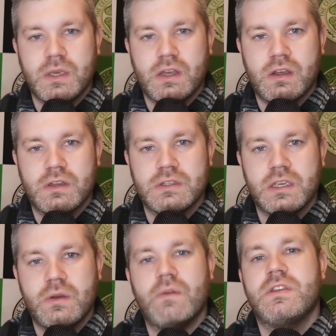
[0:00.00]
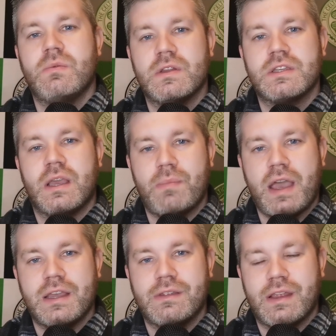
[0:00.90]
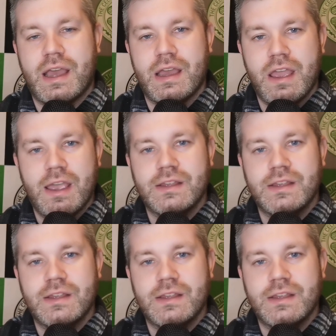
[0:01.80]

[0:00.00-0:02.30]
because he obviously wants to get back into that